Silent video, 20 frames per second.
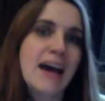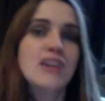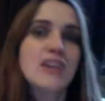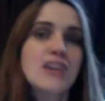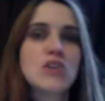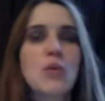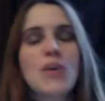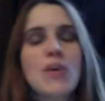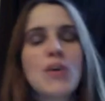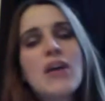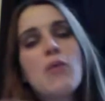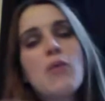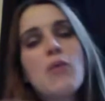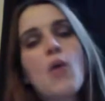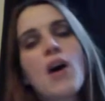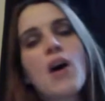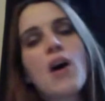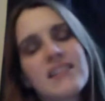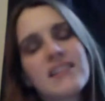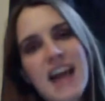So what they
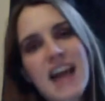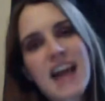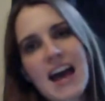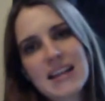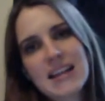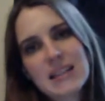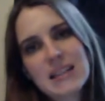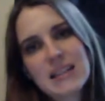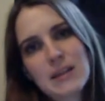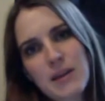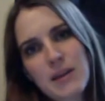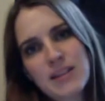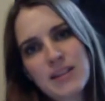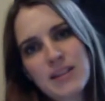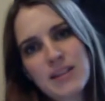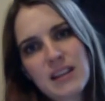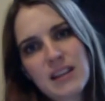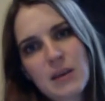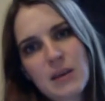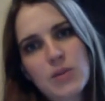wanted to ask
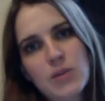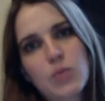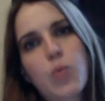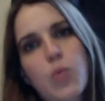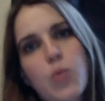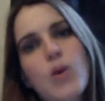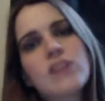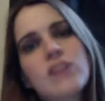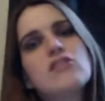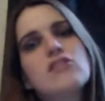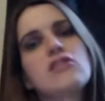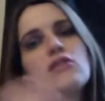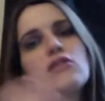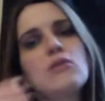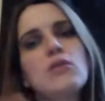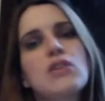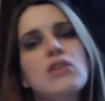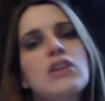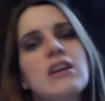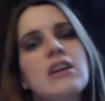basically was what do
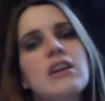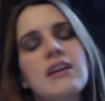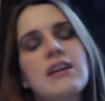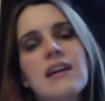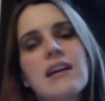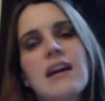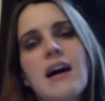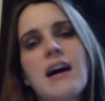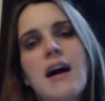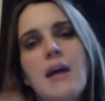you think